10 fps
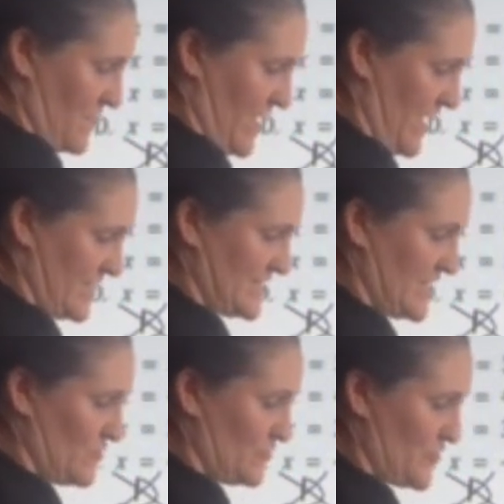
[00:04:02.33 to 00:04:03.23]
x
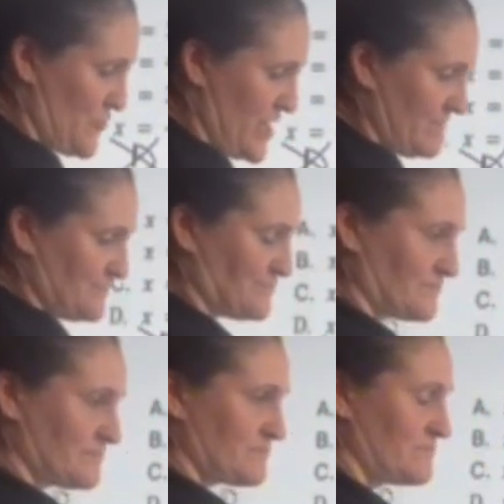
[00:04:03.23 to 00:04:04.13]
equals 3,
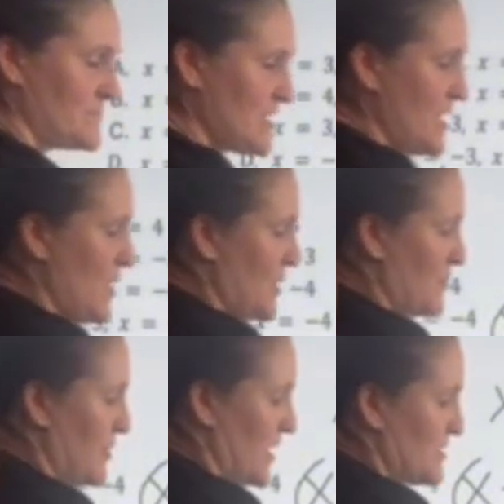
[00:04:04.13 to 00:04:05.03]

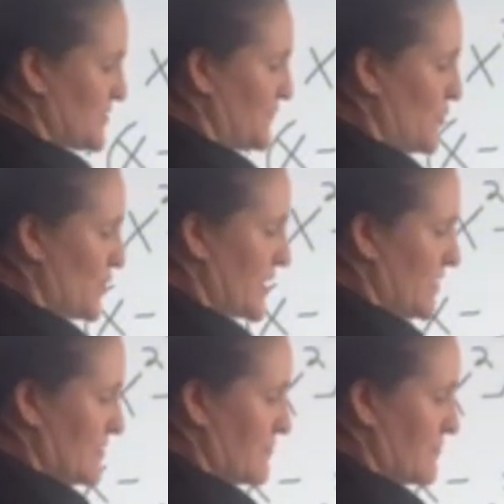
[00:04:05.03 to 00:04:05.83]
plus 4,